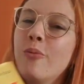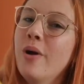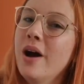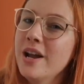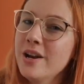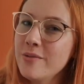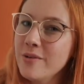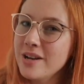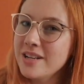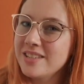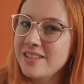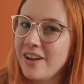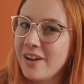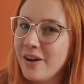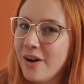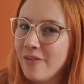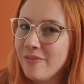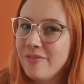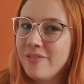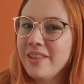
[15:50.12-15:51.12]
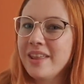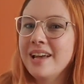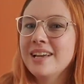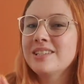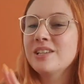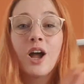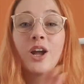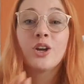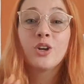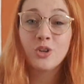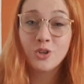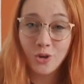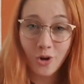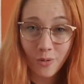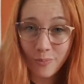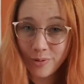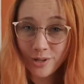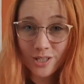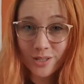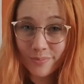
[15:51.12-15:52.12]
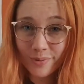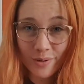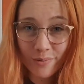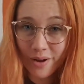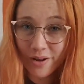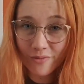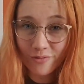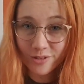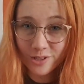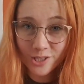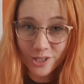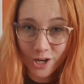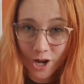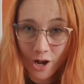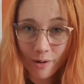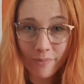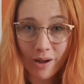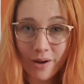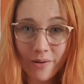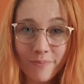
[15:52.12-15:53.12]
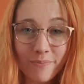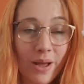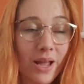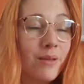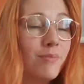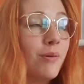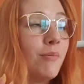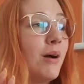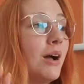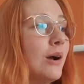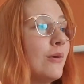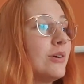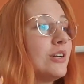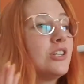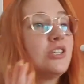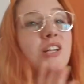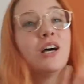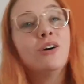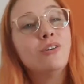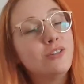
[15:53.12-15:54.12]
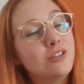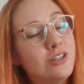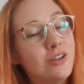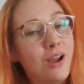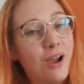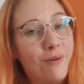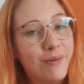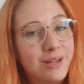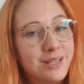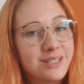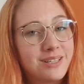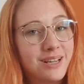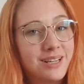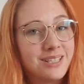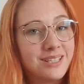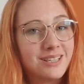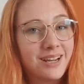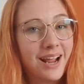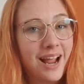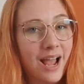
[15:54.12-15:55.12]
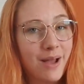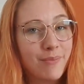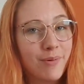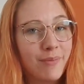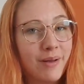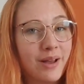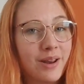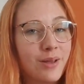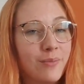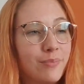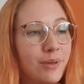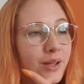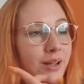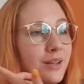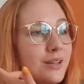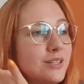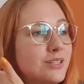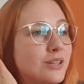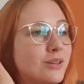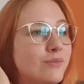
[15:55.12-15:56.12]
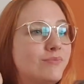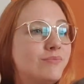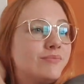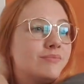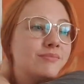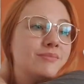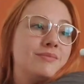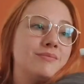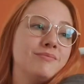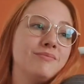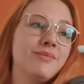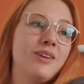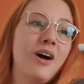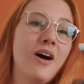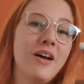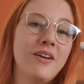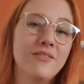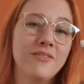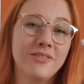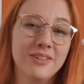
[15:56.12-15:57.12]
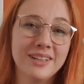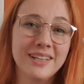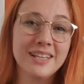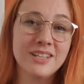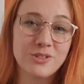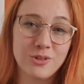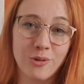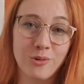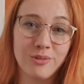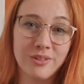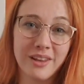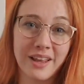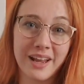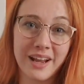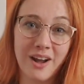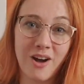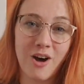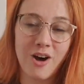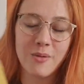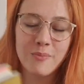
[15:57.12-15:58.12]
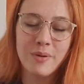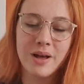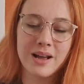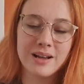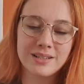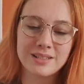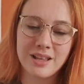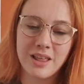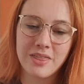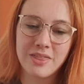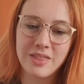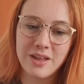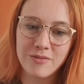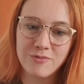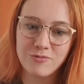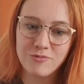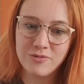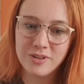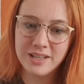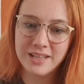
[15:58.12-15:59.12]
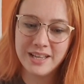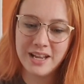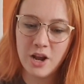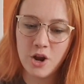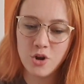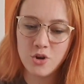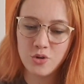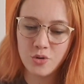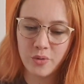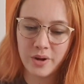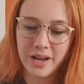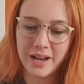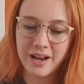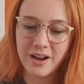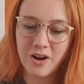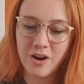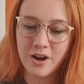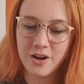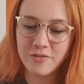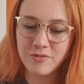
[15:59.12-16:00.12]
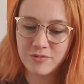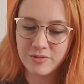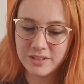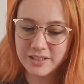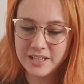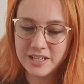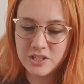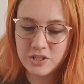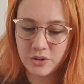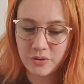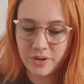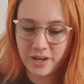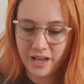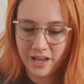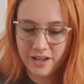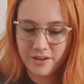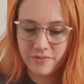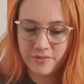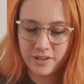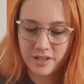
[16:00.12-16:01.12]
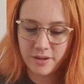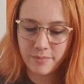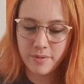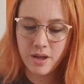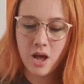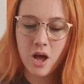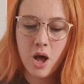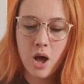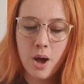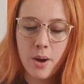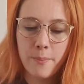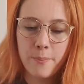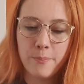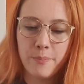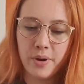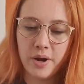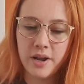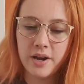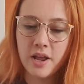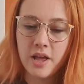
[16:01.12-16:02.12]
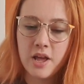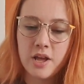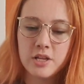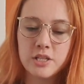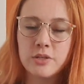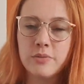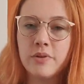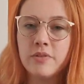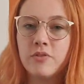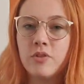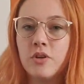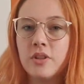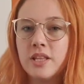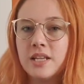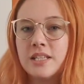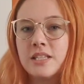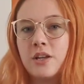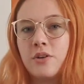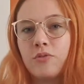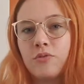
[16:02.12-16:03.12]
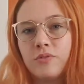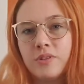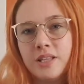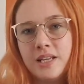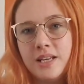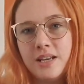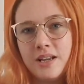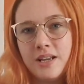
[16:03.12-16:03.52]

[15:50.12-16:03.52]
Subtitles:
where do I sign up for this? I could not possibly wait for it to come out in paperback, which tells you how excited I am about it, because I really don't like hardbacks. They're really annoying. I really don't care for them. But, so we've got these like really